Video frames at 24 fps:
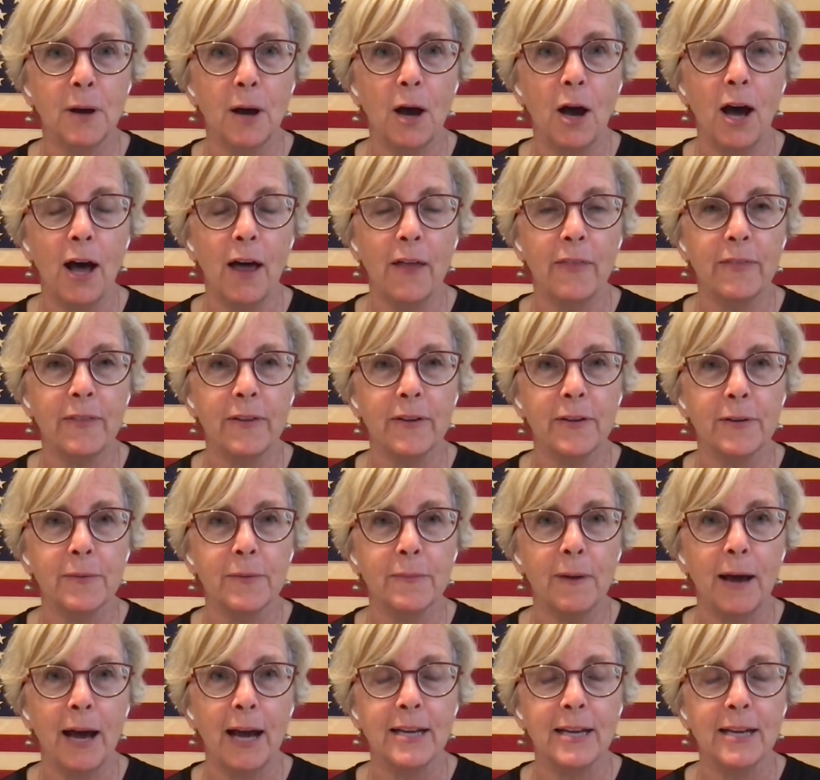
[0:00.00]
on the
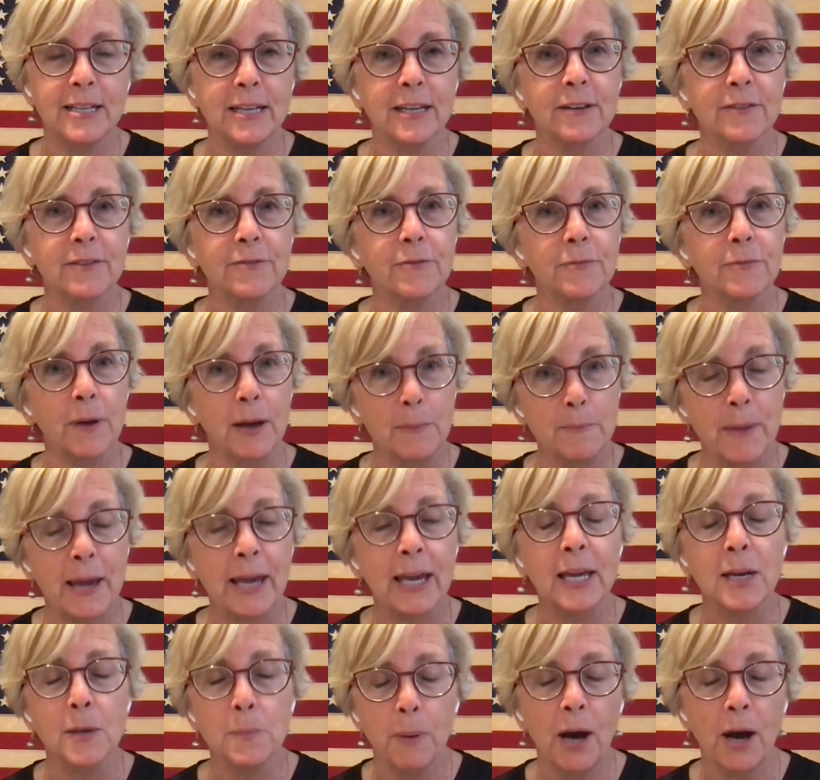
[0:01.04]
idea of
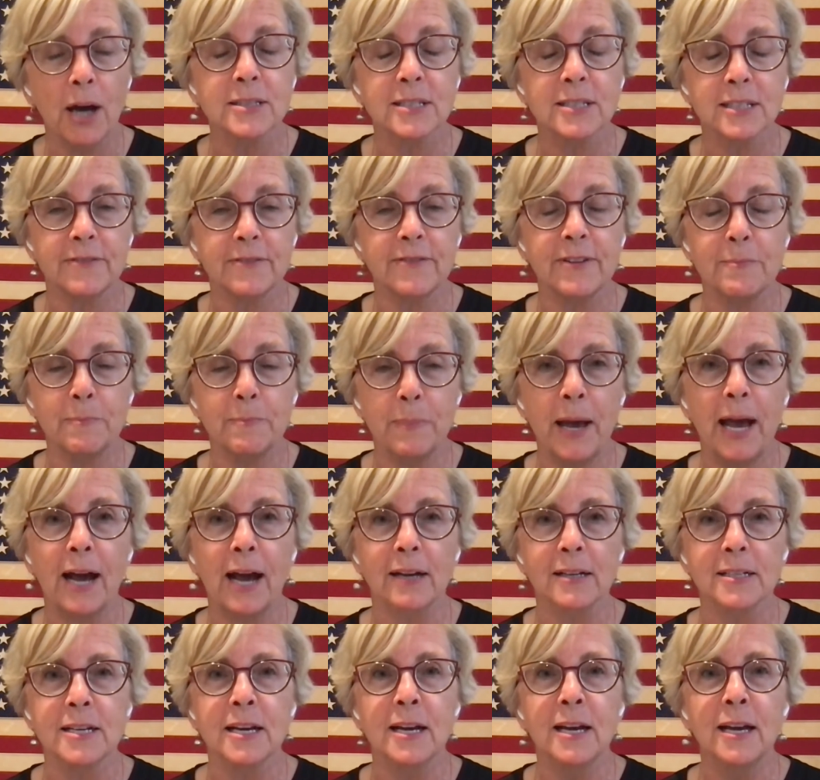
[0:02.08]
making a positive
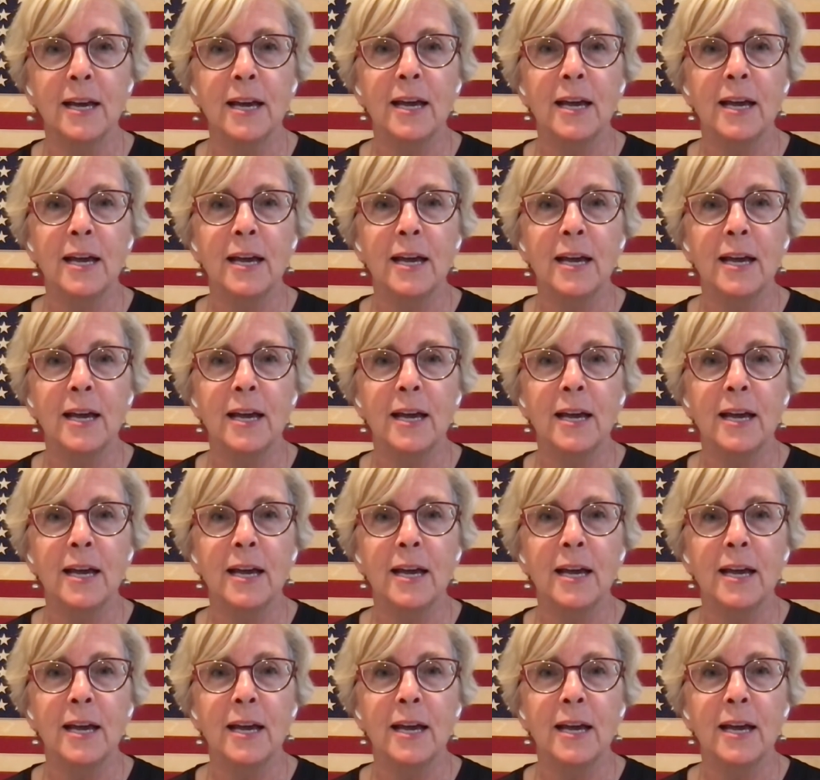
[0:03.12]
impact